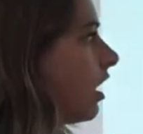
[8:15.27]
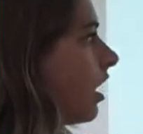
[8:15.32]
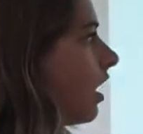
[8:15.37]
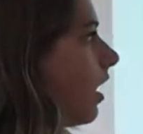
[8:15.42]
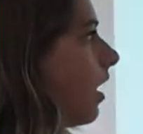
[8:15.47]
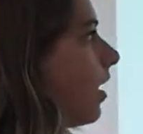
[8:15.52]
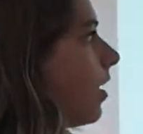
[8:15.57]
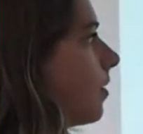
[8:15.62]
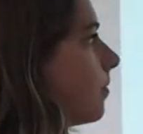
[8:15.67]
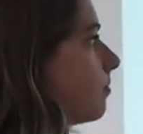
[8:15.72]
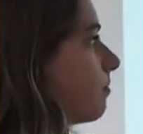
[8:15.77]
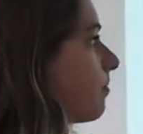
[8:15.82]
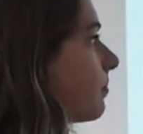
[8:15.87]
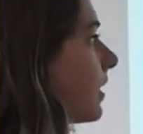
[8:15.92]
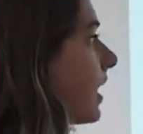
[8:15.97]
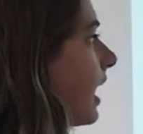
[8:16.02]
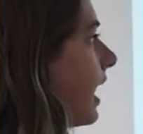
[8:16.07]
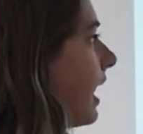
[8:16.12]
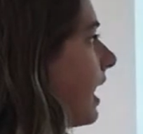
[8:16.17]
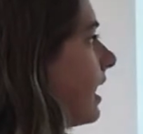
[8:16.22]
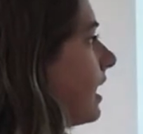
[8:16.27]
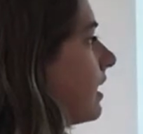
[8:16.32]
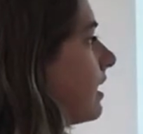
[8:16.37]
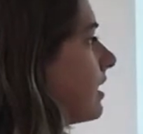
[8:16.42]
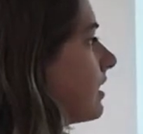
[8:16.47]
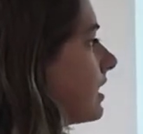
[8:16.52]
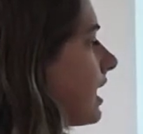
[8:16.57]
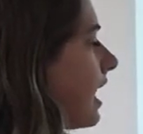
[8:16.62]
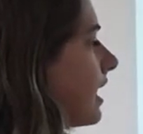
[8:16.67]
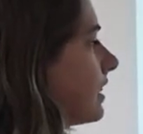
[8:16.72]
Um,
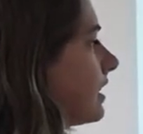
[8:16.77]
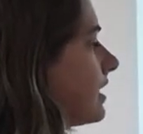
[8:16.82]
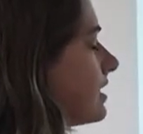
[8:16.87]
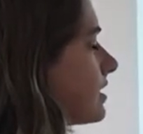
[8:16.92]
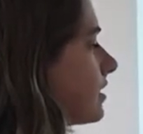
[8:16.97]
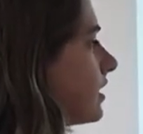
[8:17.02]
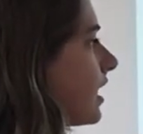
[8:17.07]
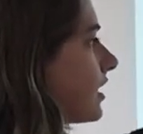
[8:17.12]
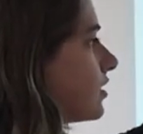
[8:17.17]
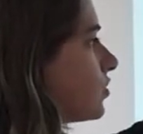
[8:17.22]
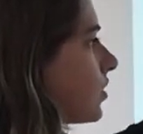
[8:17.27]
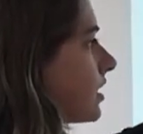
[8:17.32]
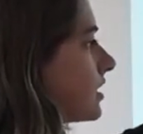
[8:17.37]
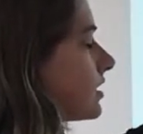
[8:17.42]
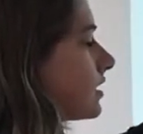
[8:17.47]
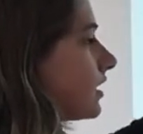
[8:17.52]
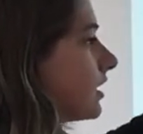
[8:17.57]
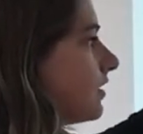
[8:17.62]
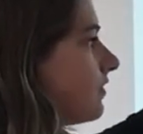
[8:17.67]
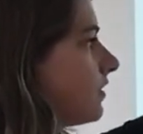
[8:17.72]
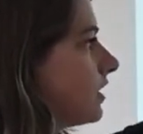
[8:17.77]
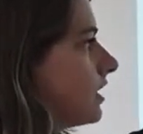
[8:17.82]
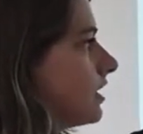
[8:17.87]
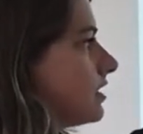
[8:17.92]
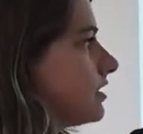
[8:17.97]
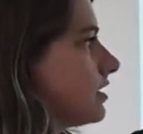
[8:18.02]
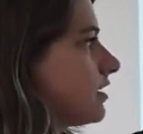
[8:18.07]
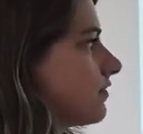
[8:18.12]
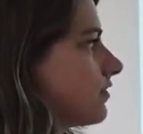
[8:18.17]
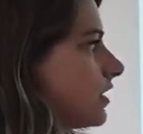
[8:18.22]
and that these electrons live in
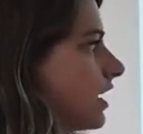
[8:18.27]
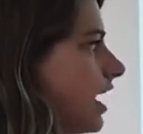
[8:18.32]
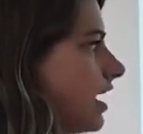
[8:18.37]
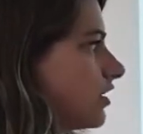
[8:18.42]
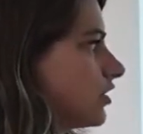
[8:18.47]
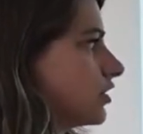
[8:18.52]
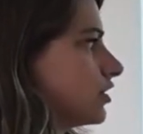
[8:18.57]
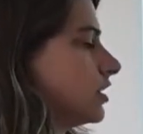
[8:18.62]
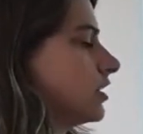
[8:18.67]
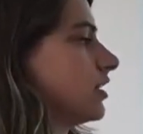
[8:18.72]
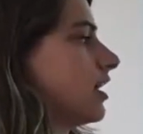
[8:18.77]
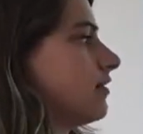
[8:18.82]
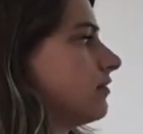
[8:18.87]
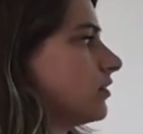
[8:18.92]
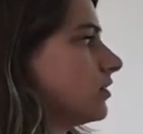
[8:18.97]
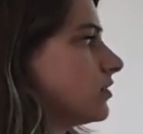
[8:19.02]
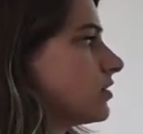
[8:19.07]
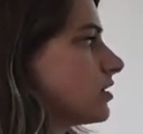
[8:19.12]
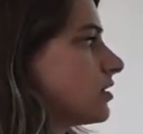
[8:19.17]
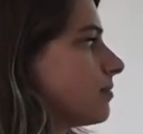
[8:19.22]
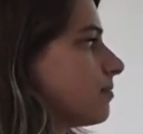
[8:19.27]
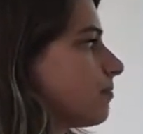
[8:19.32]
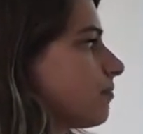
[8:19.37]
these different energy levels.